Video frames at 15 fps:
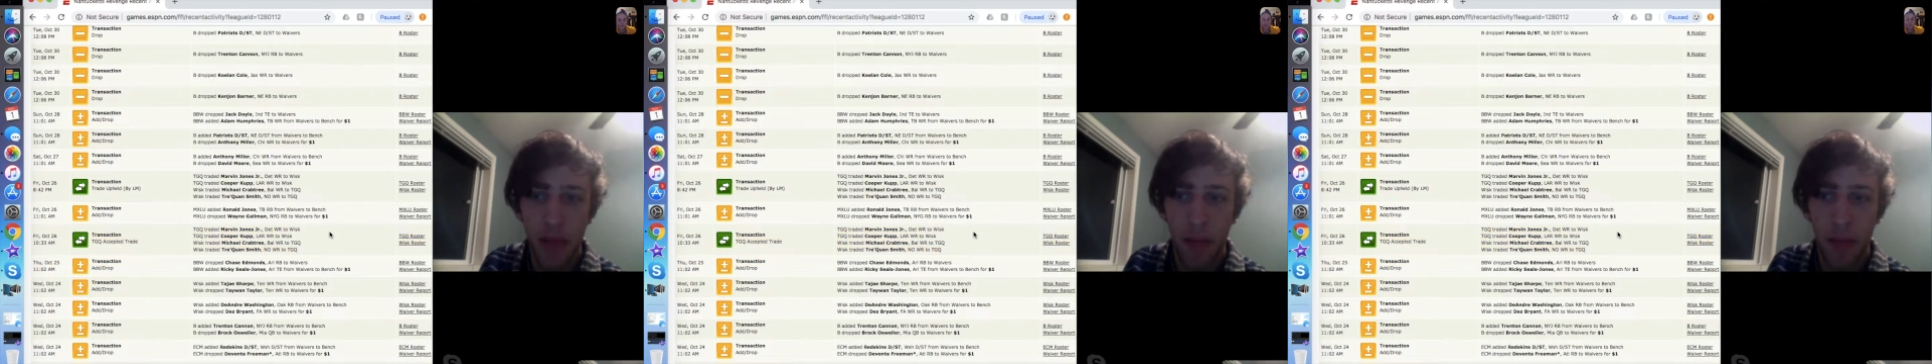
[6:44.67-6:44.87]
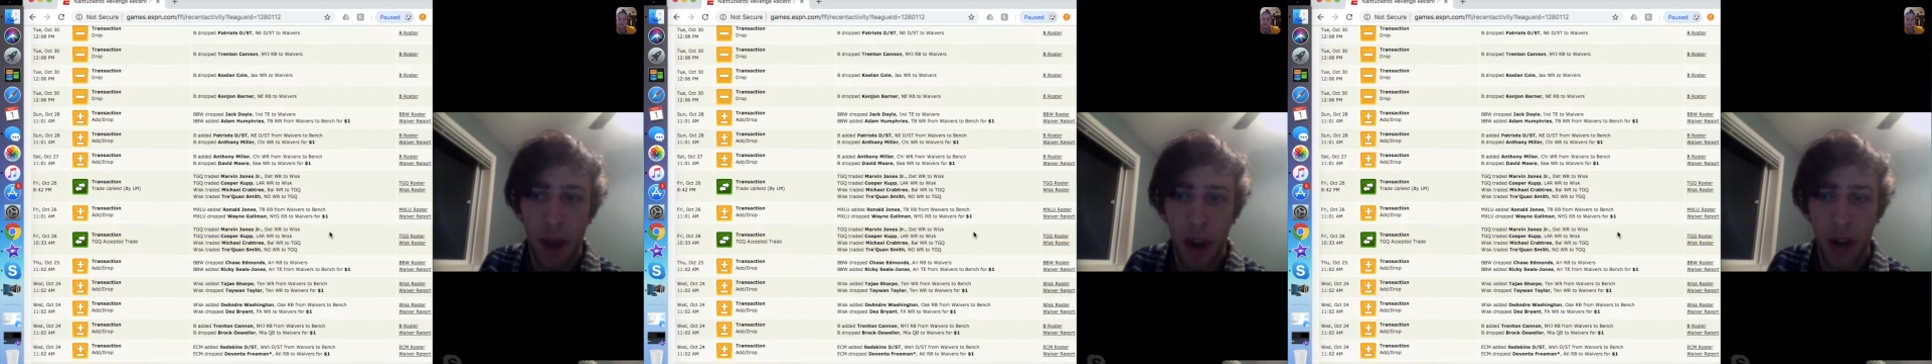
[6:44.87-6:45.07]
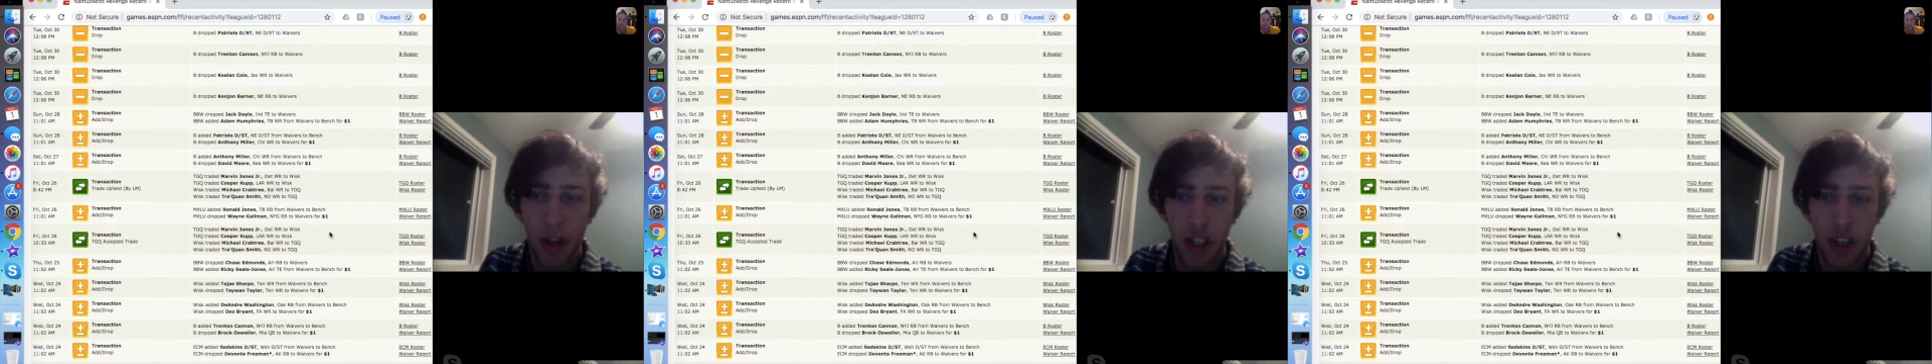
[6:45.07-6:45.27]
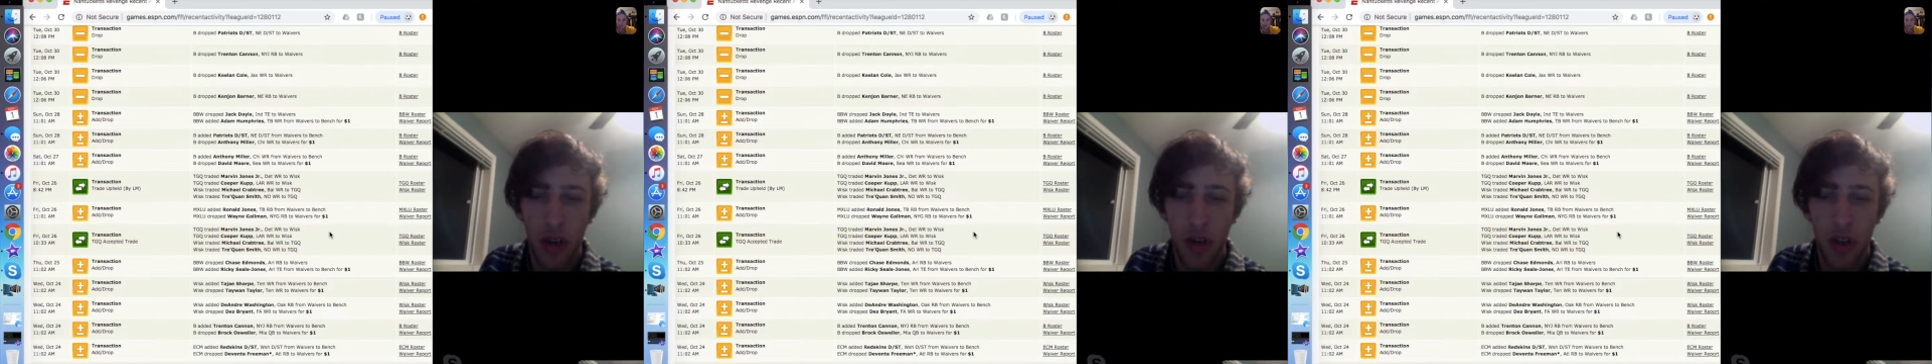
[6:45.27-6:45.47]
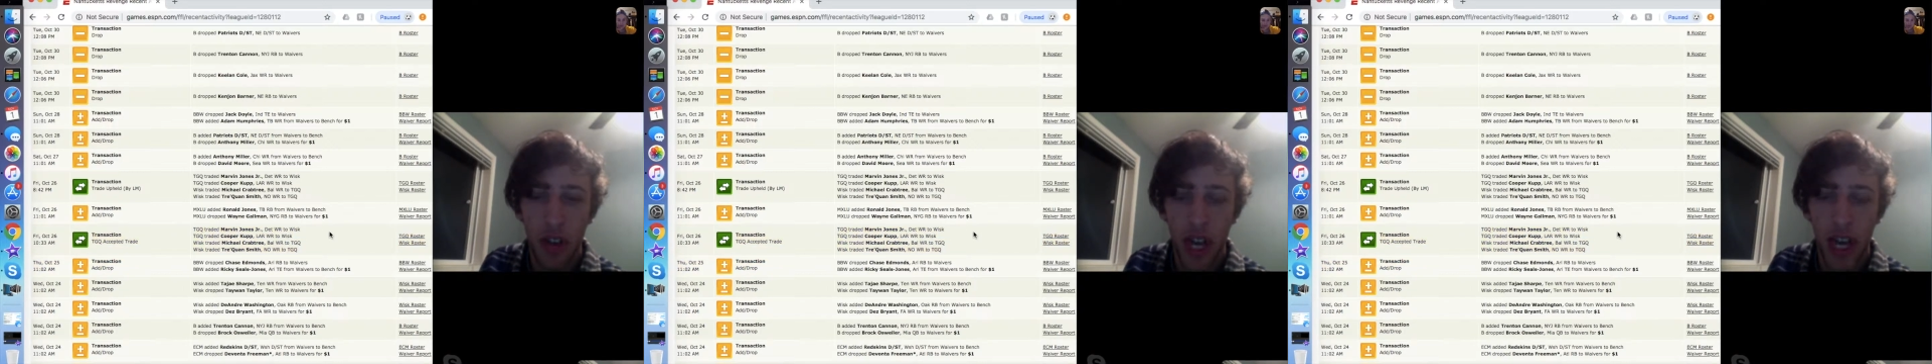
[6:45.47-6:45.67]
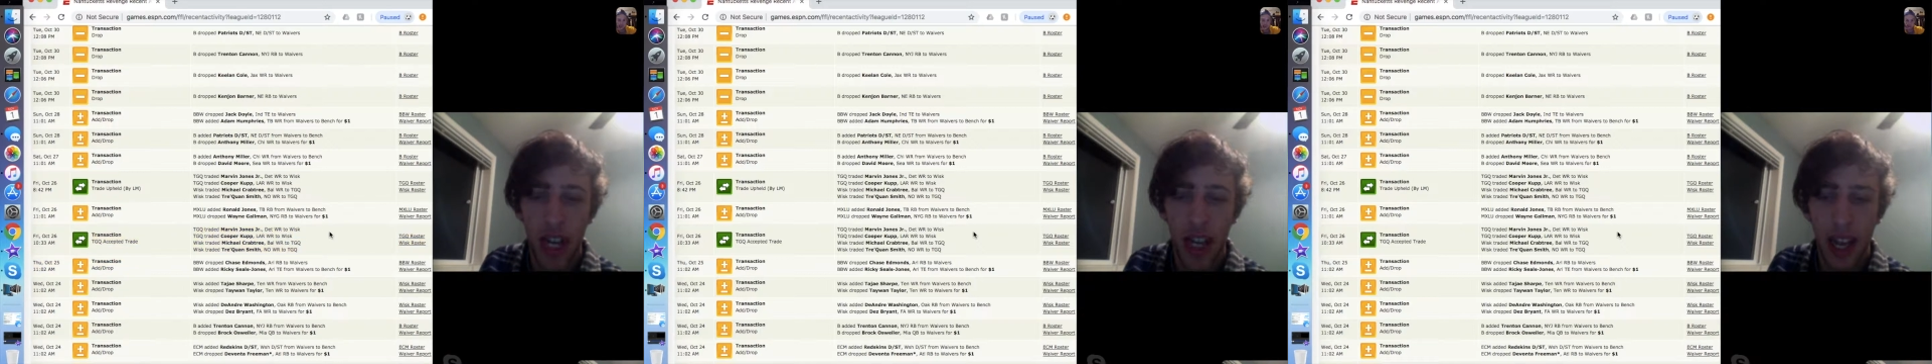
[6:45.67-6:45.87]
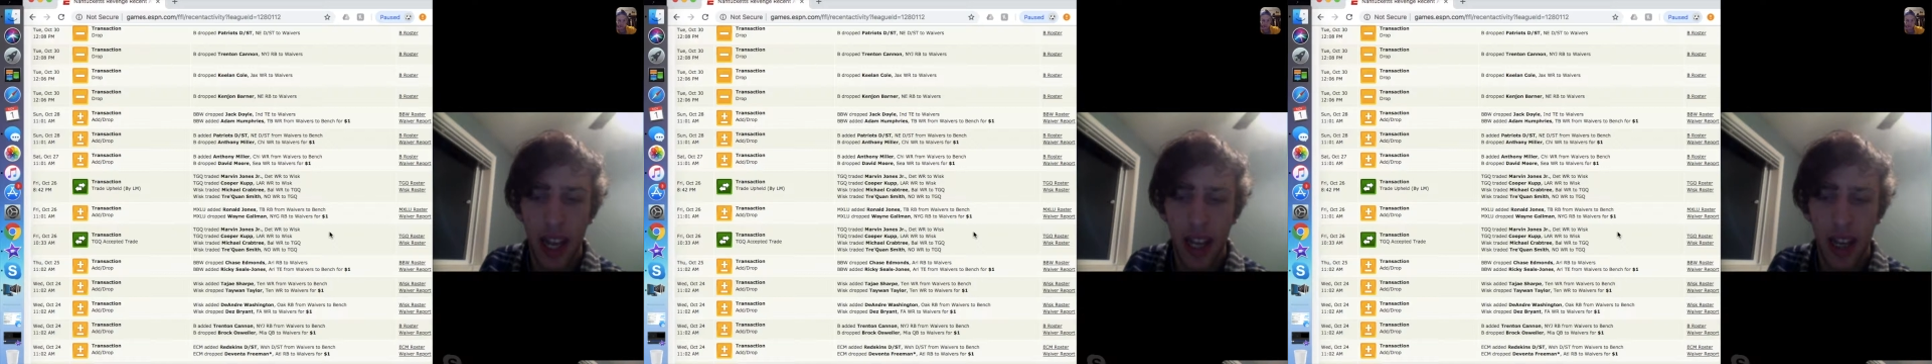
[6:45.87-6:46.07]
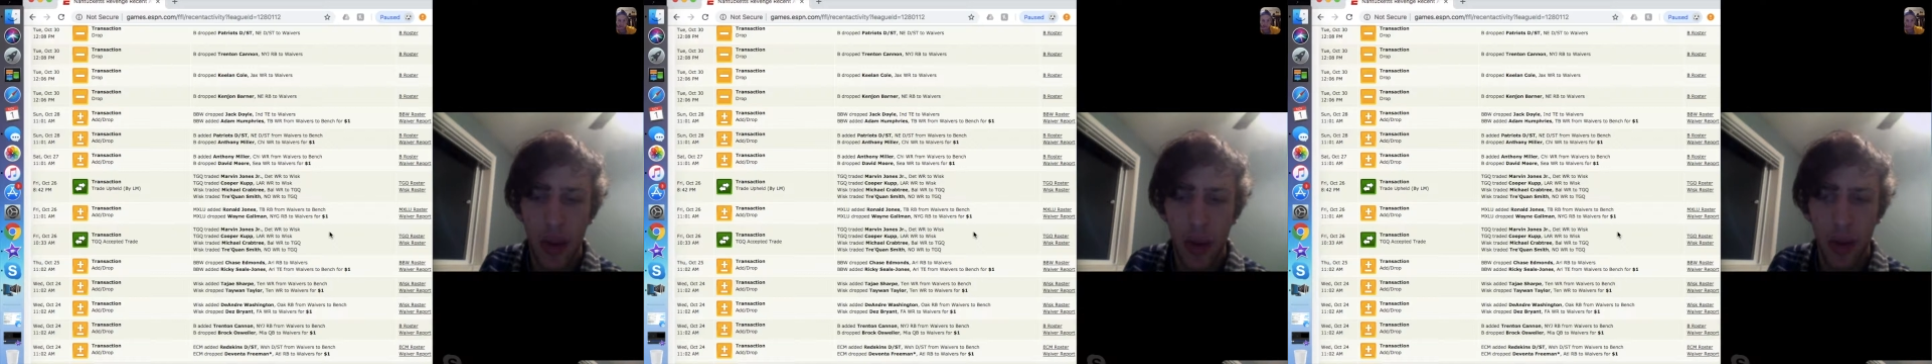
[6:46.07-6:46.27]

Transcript: Michael, do you think that he